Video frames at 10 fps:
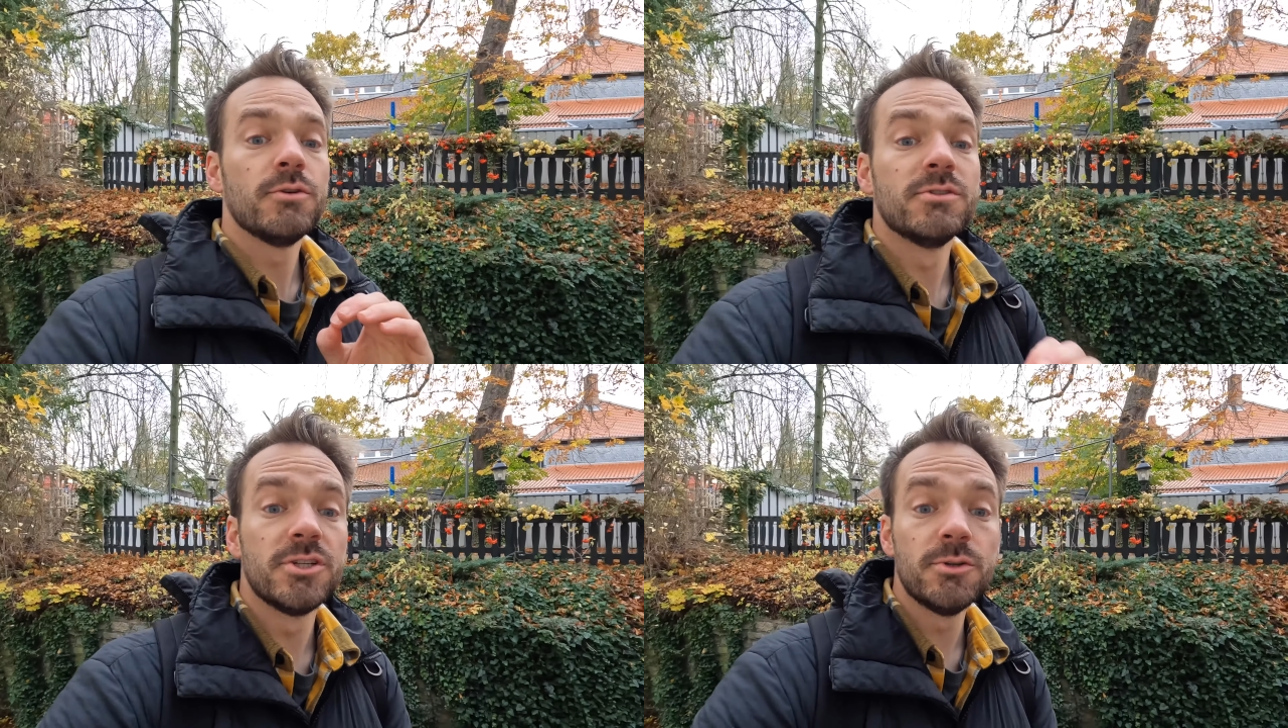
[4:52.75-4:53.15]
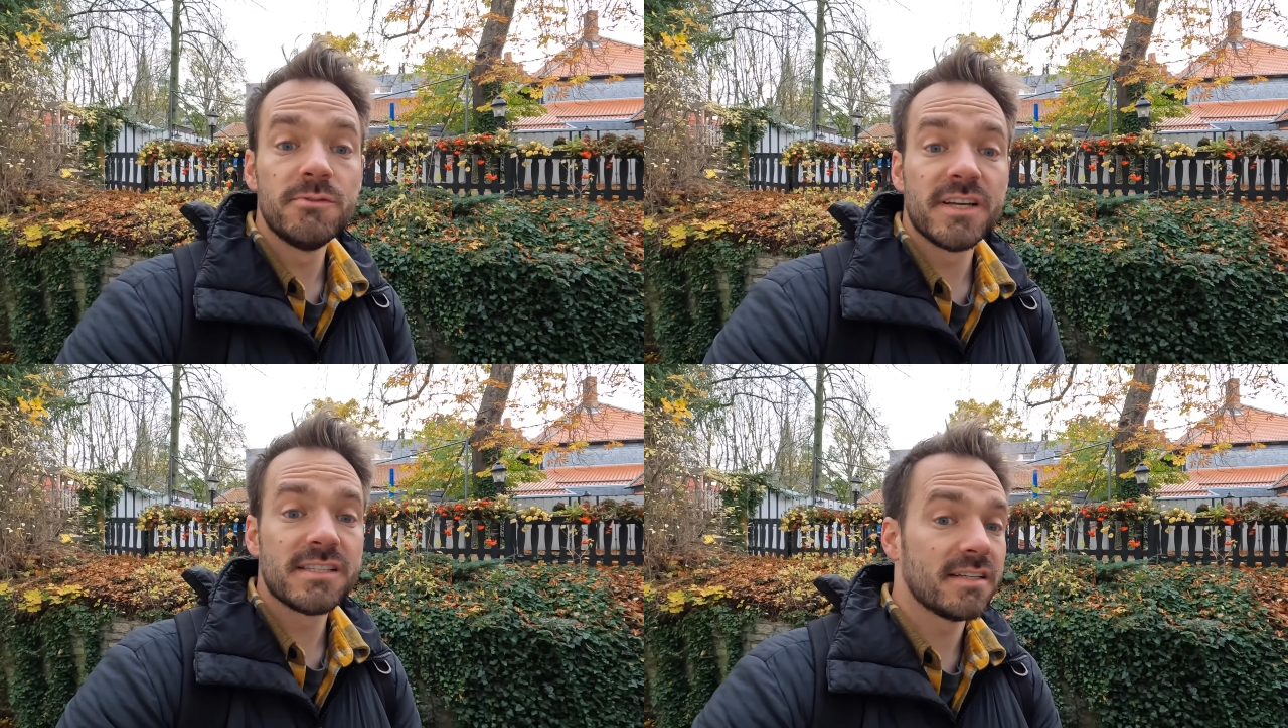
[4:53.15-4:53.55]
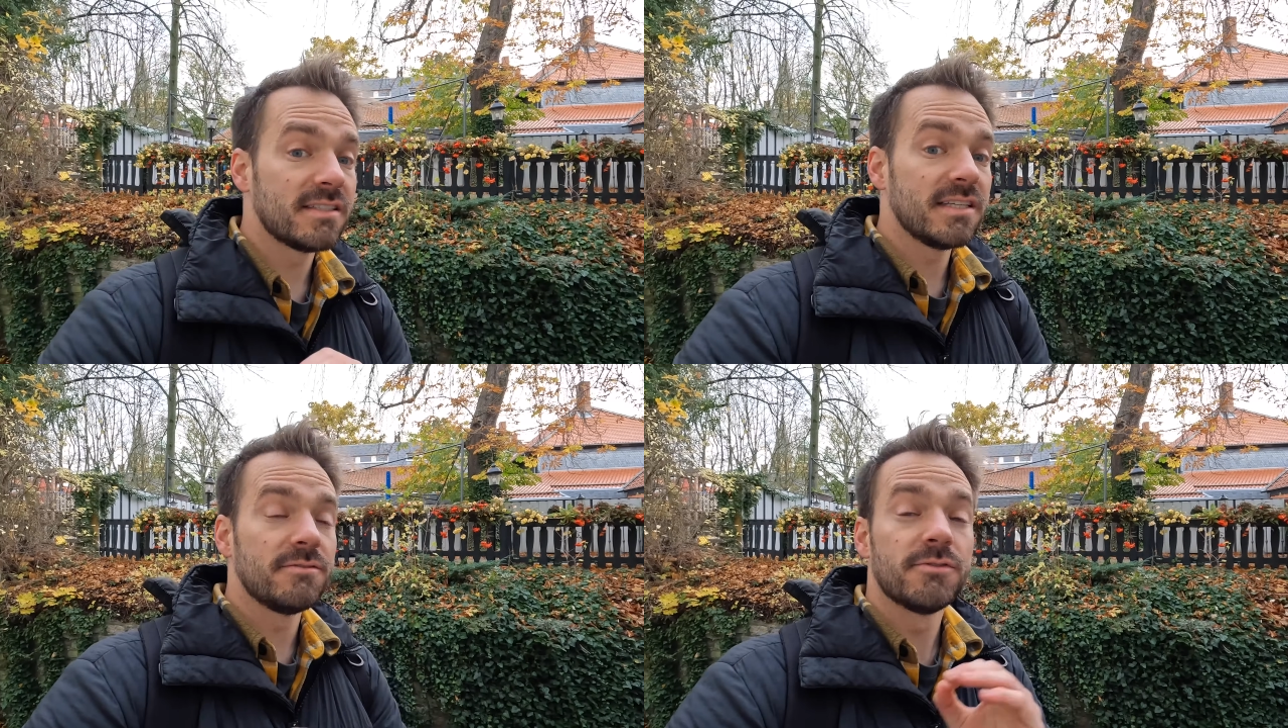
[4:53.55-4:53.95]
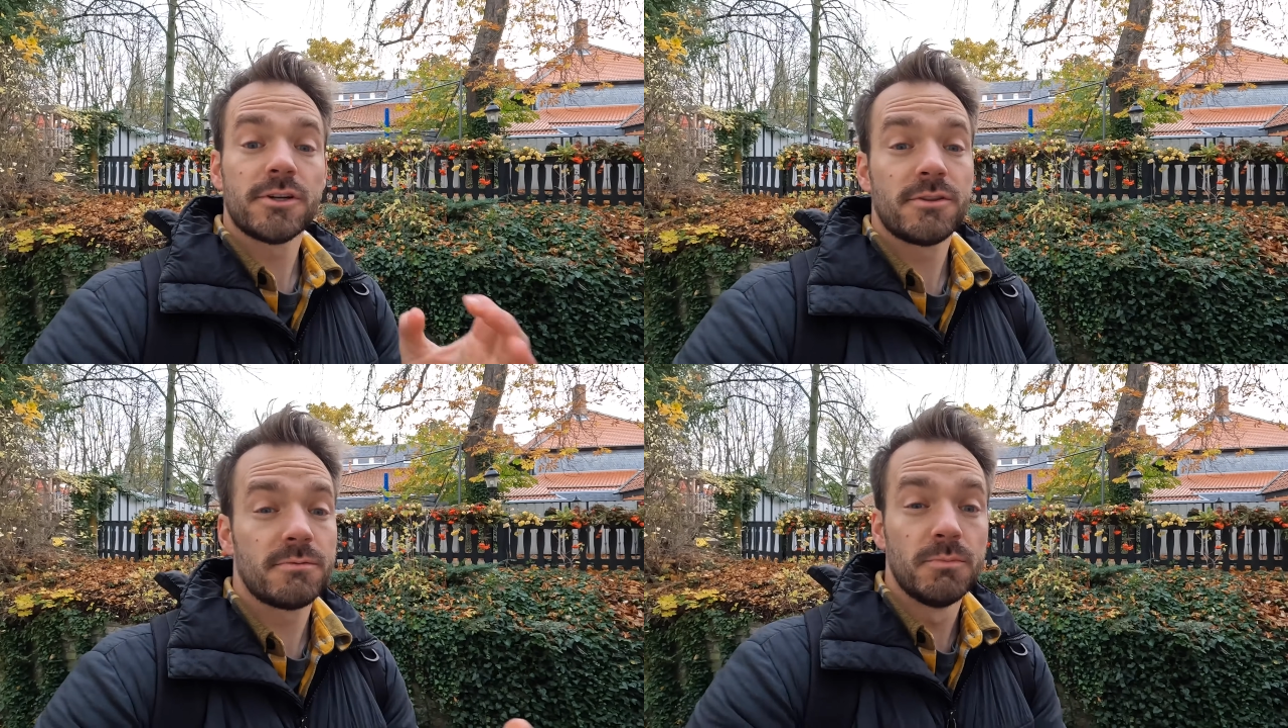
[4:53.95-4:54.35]
if you do visit die
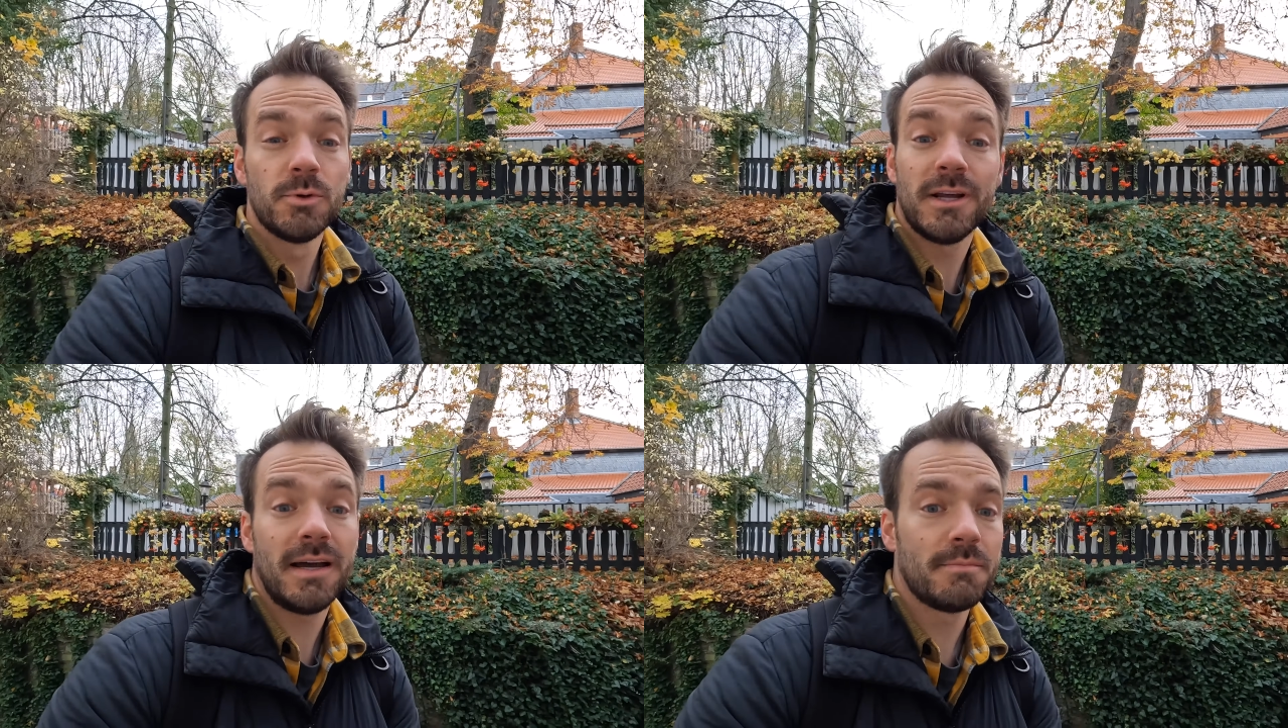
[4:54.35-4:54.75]
Worthmühle,